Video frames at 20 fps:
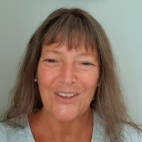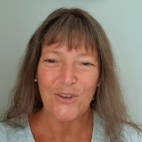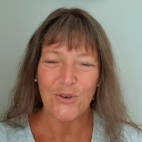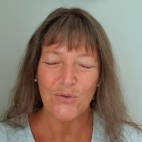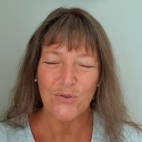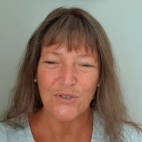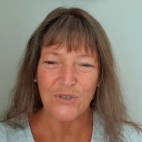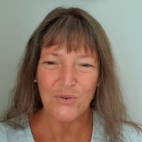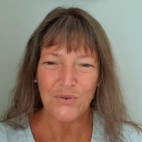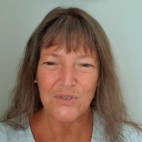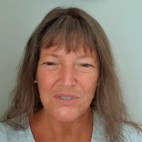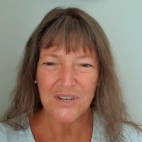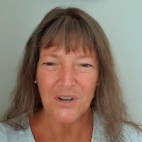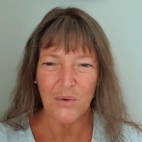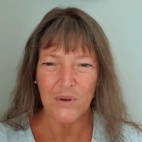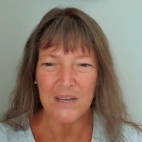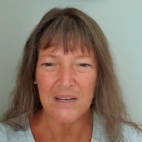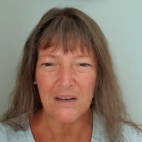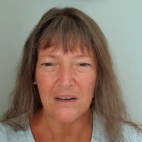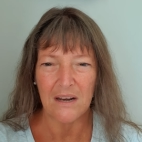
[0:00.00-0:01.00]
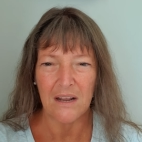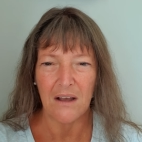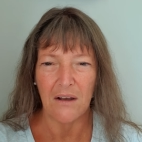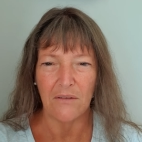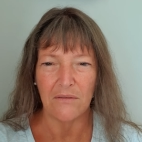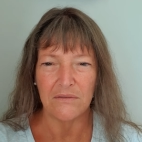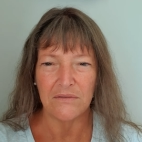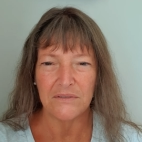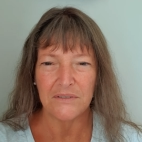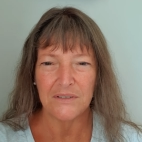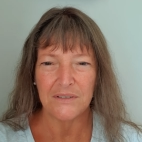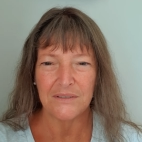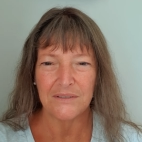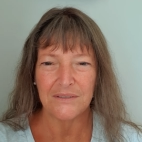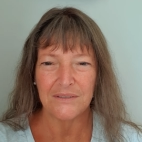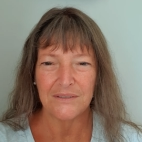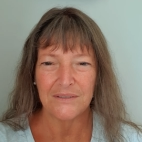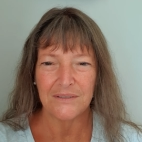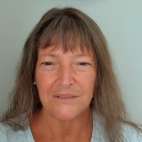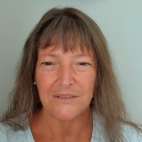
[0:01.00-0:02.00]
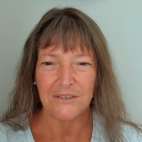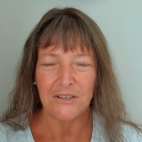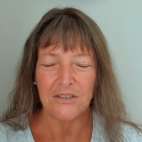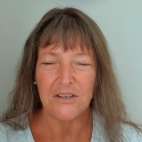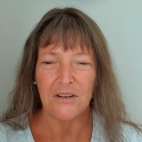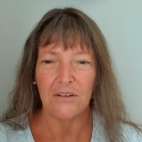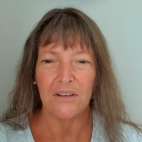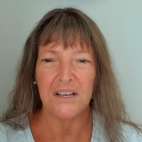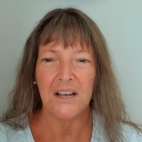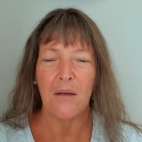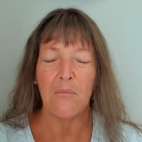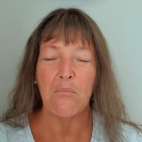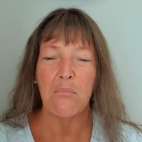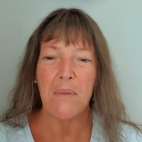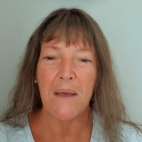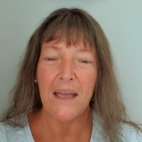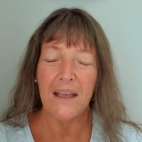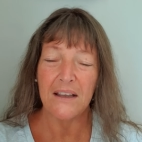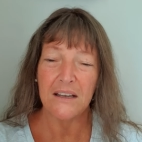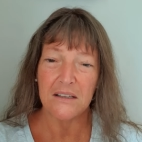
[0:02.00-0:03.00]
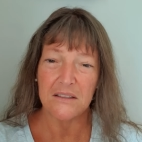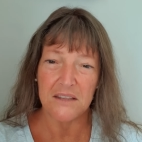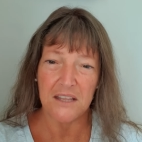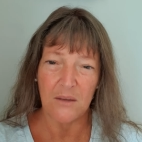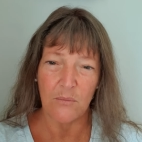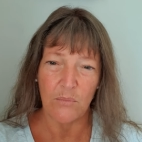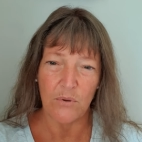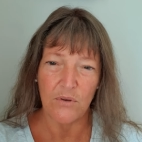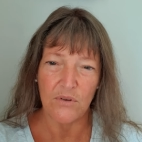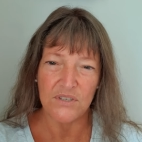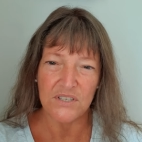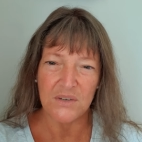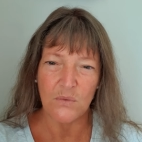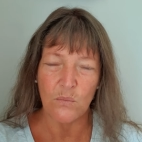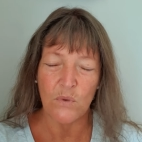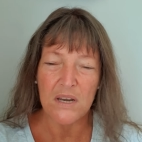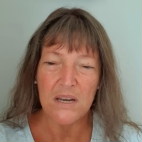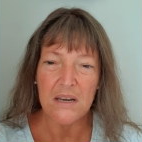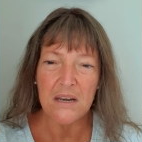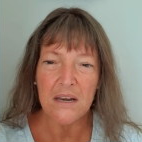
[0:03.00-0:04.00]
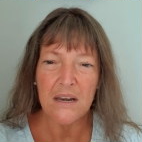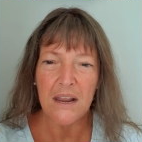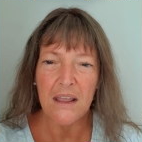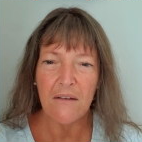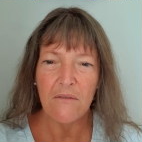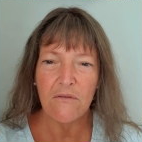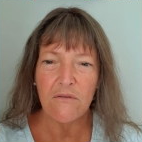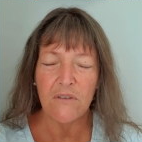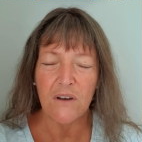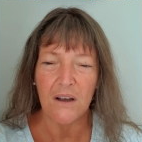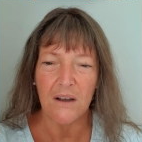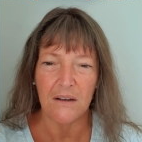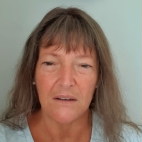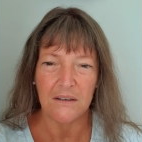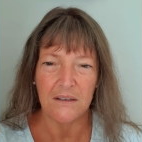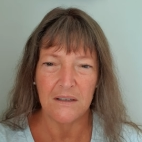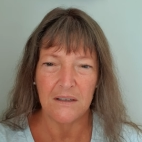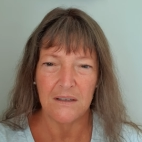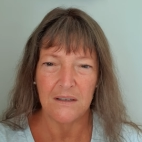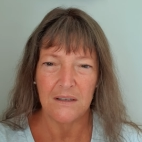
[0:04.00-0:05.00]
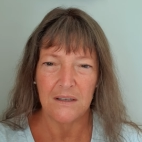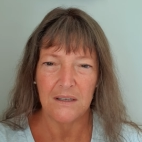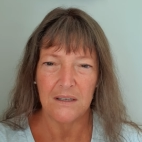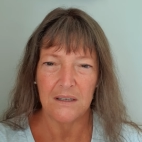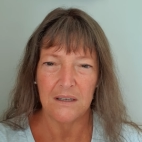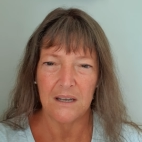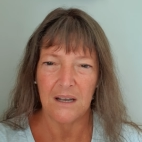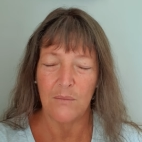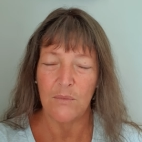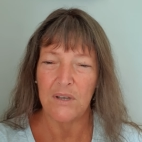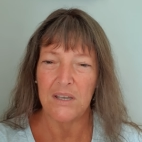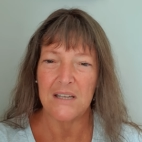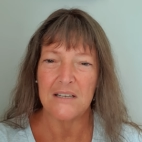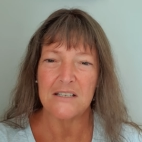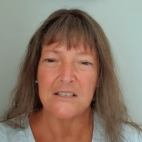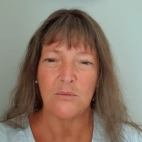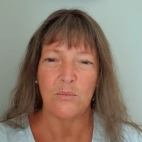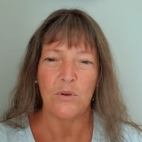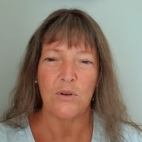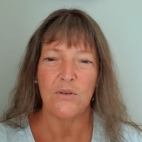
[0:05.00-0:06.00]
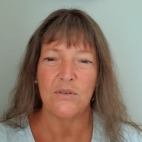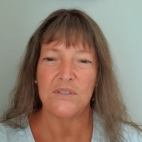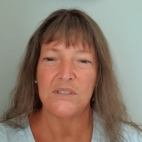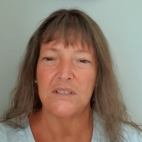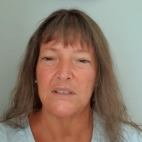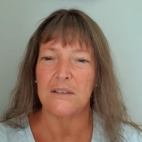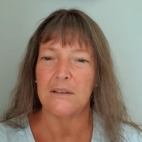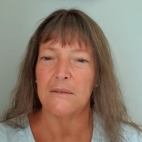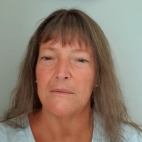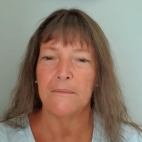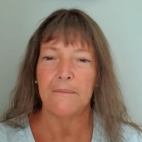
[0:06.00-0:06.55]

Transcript: you'll do so in love. You don't come back at that person. We never come against a person.